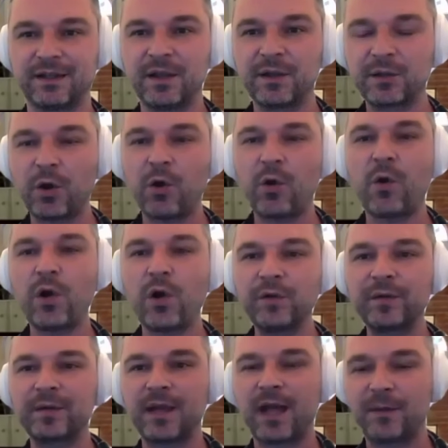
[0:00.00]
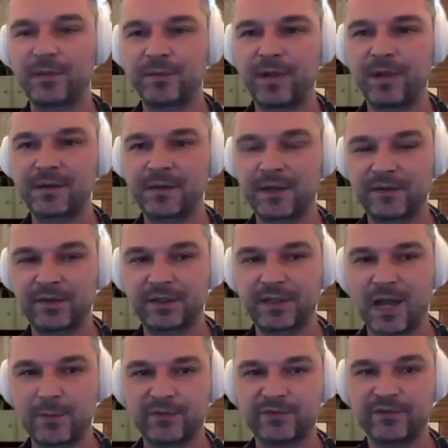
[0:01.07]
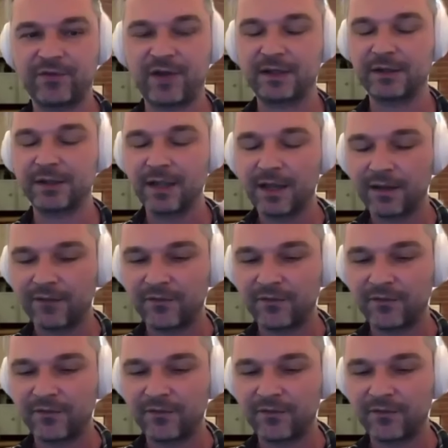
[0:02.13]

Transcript: So always optimize at the top of the funnel.